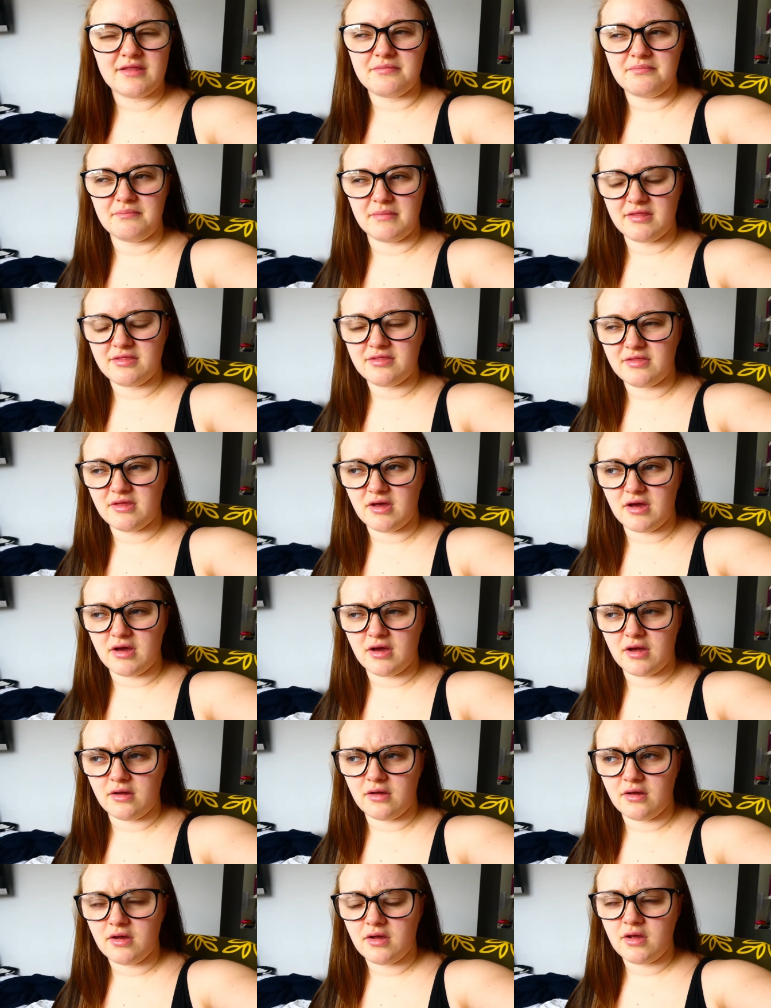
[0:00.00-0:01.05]
my
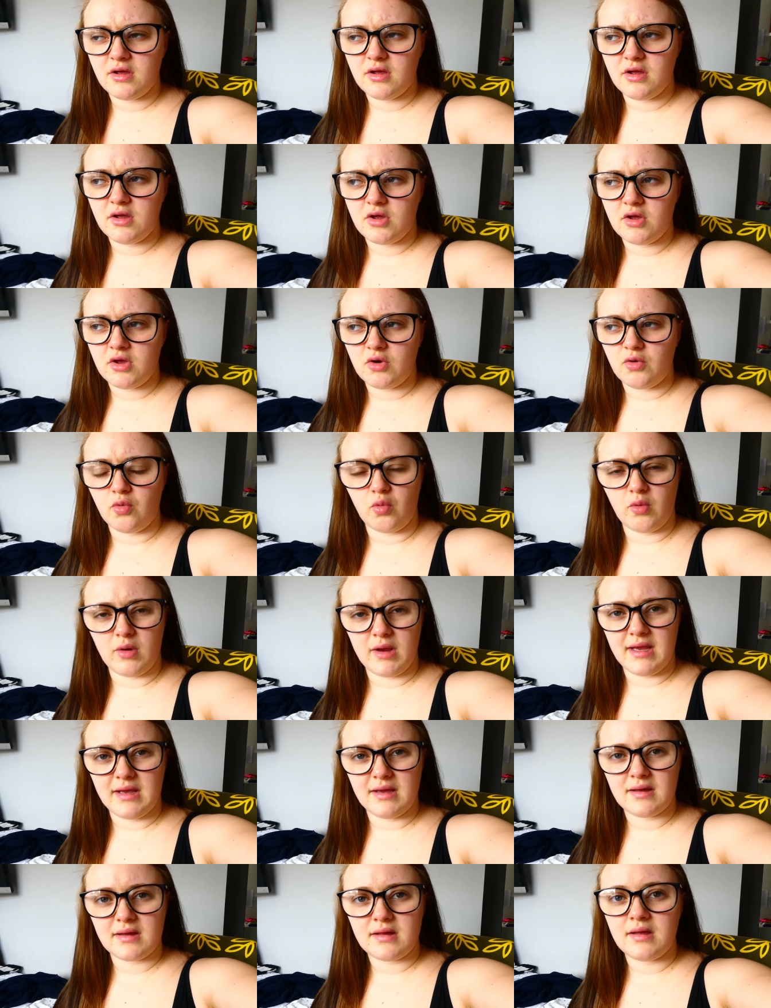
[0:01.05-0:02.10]
third
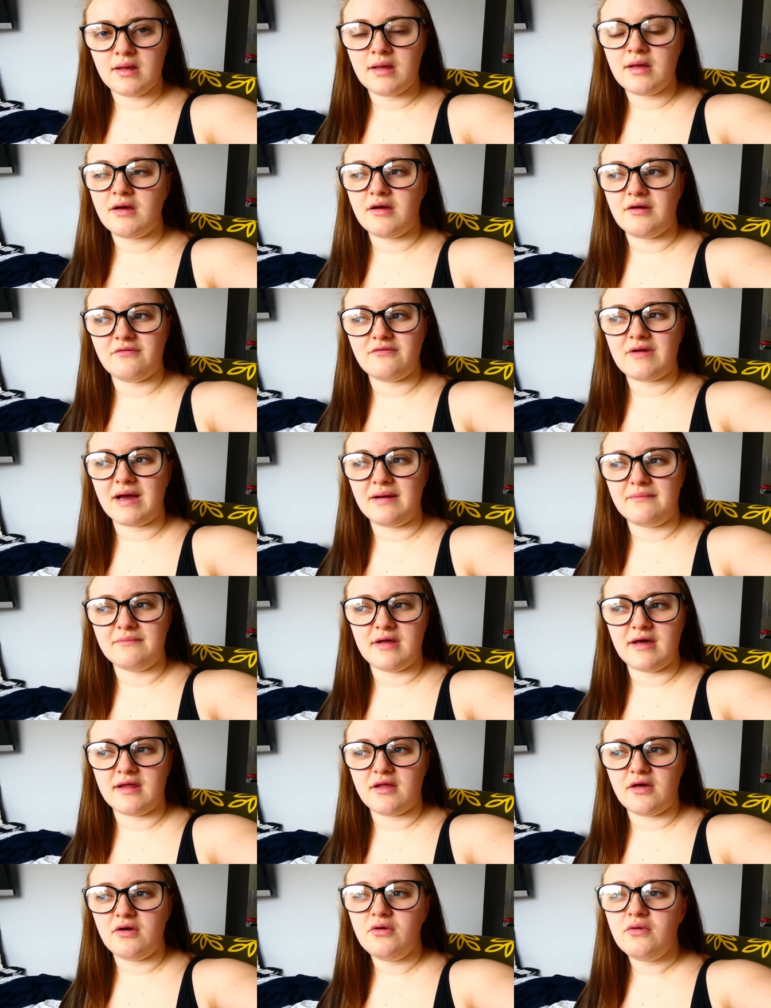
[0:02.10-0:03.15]
week of Camp
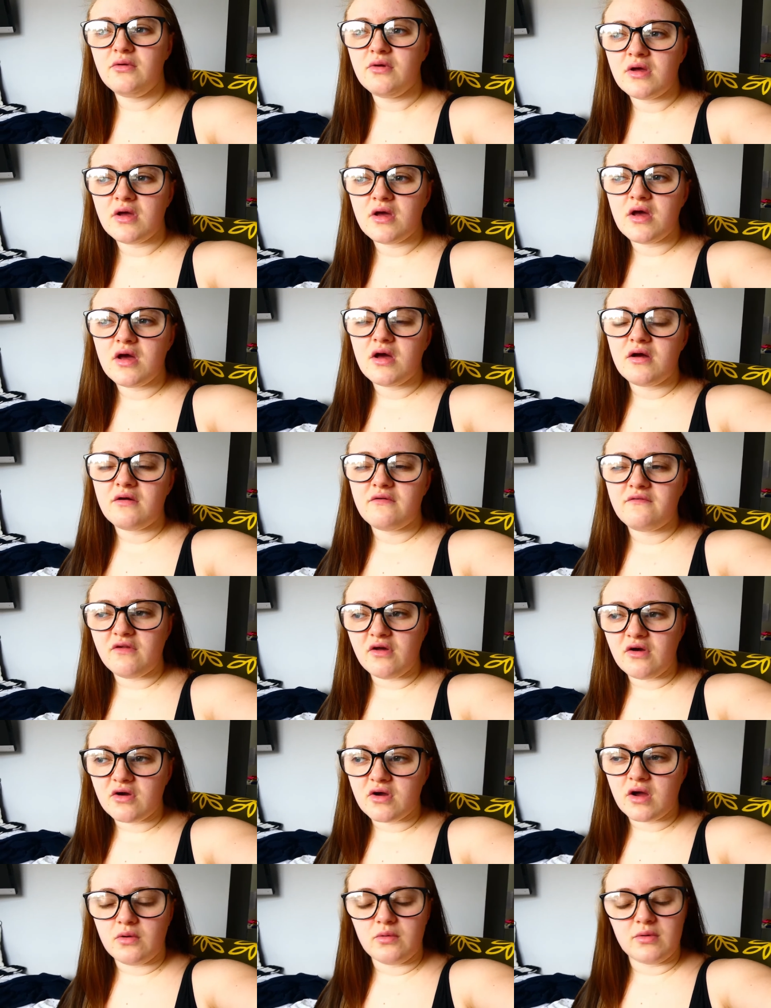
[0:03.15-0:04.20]
Nano
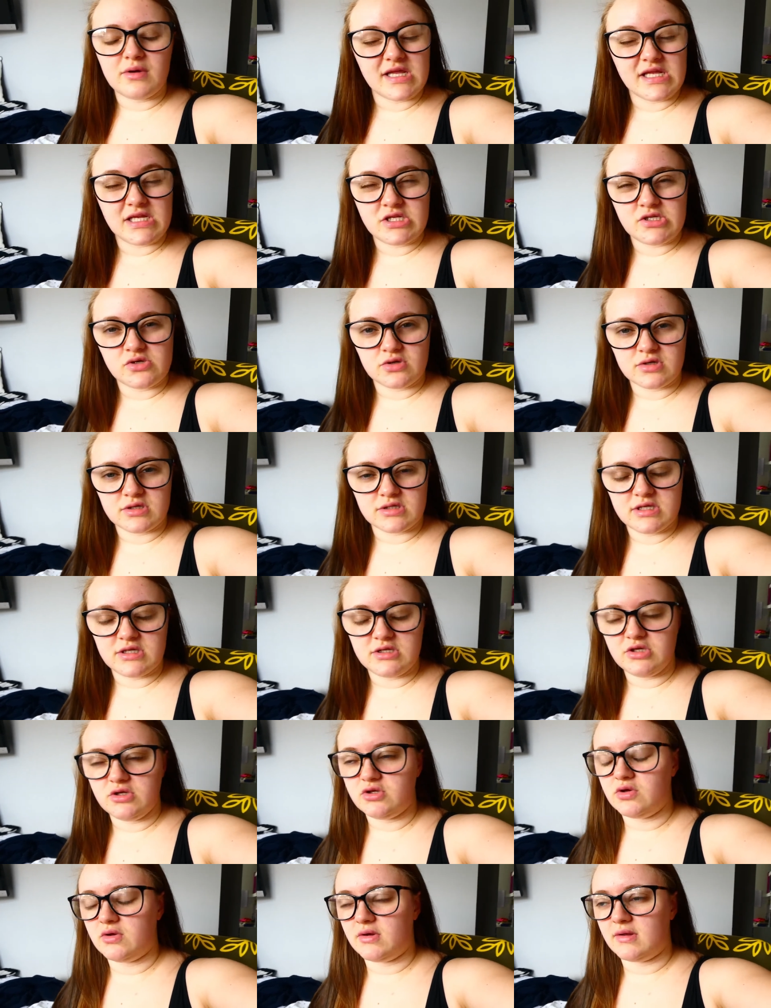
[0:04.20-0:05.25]
vlog. I wanted to
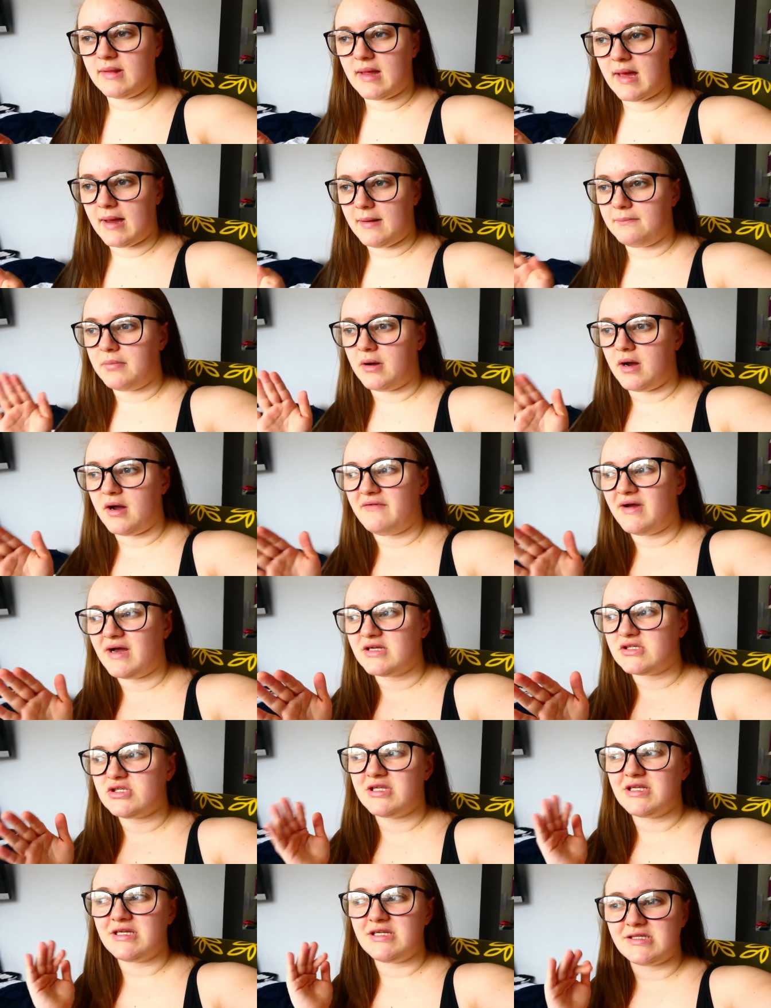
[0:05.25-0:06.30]
continue doing that but I've
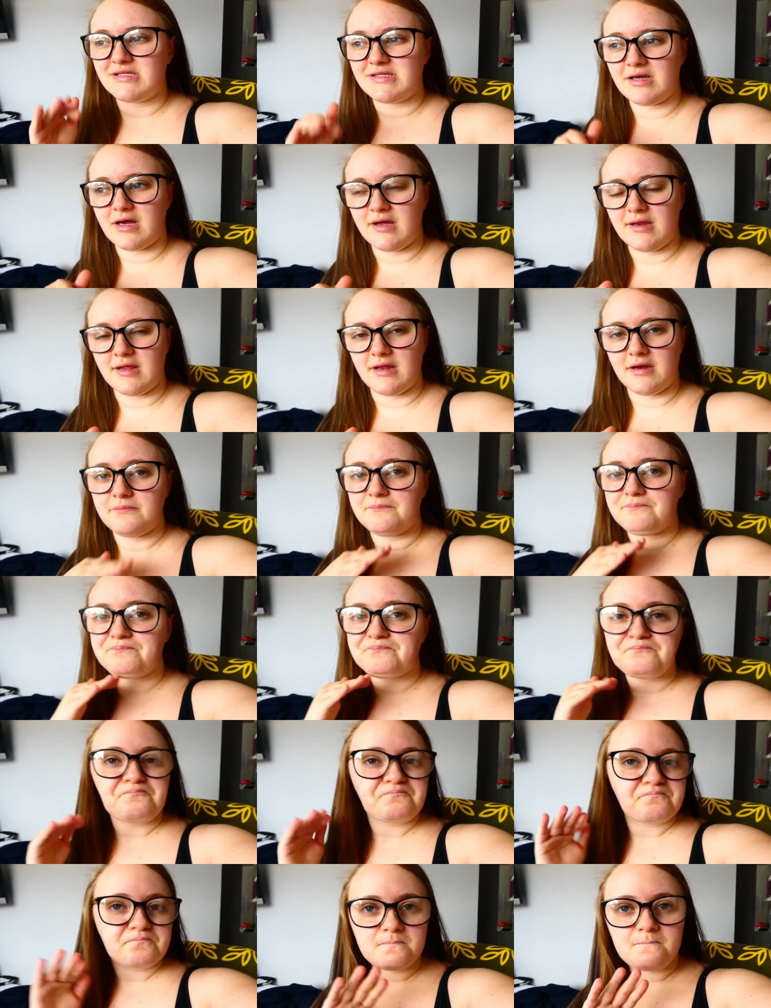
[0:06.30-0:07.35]
actually decided
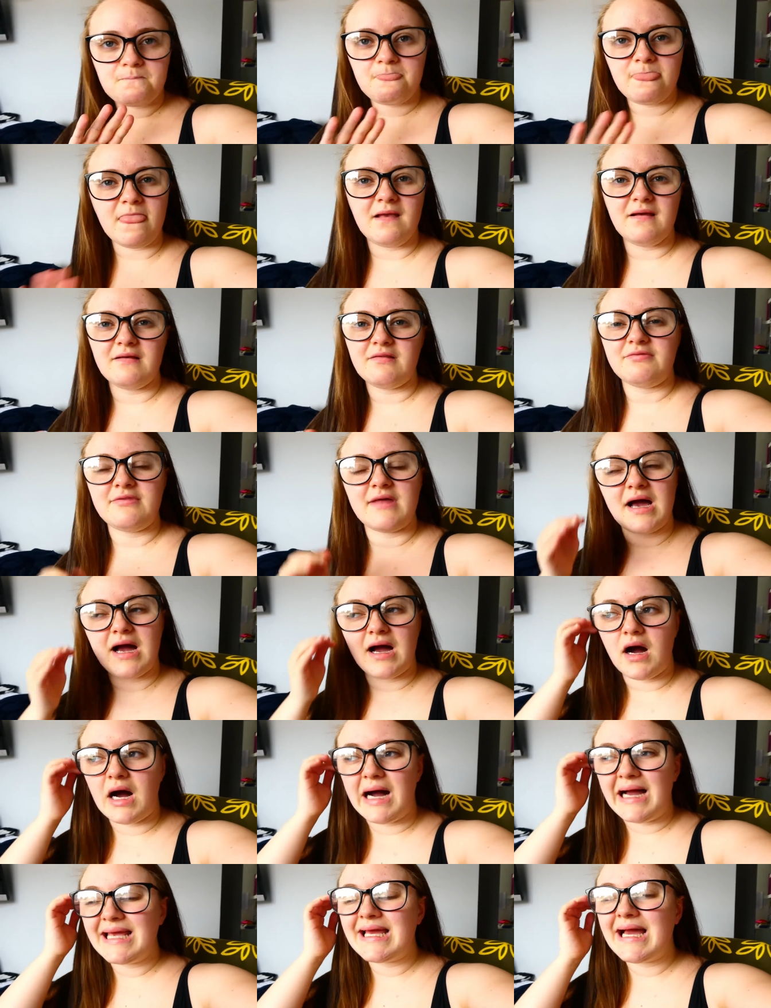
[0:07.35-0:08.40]
that
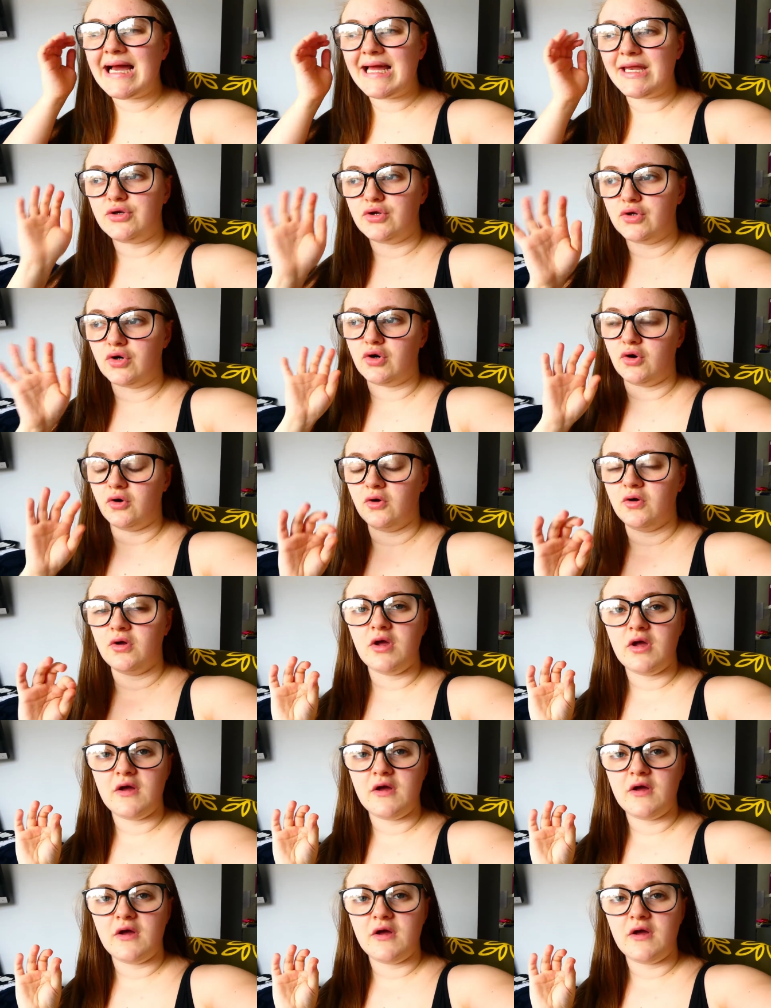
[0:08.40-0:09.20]
I cannot